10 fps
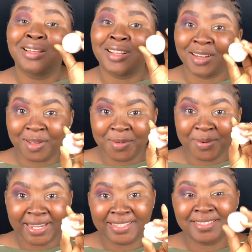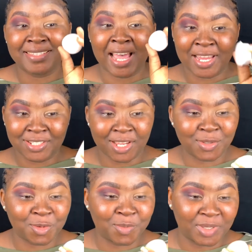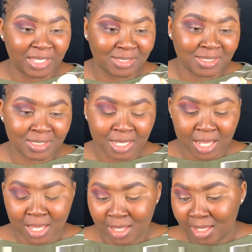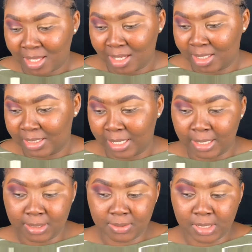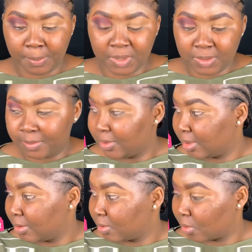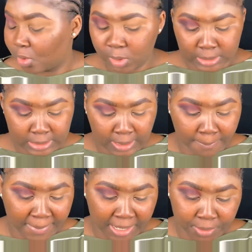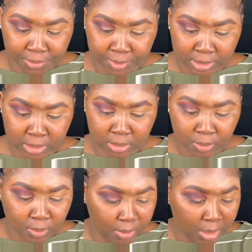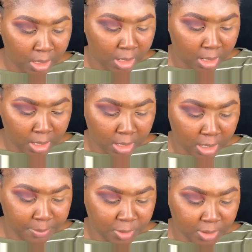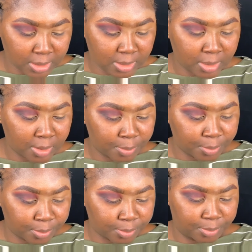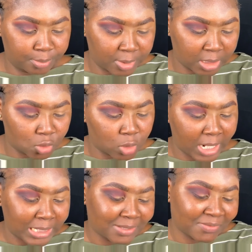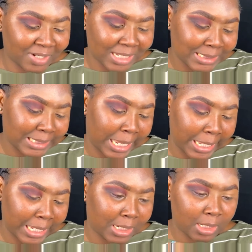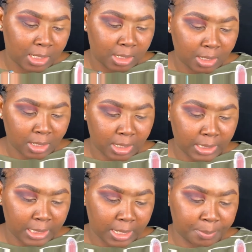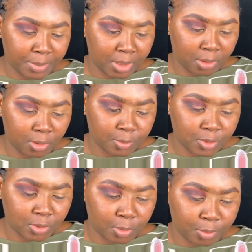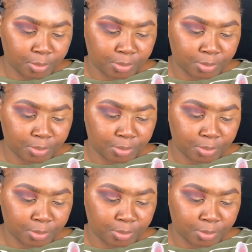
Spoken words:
clown white eyeshadow base, and yeah, that's what I'm going to be using to cut my crease. So I'm just making sure that it's flat again, and then I'm picking up some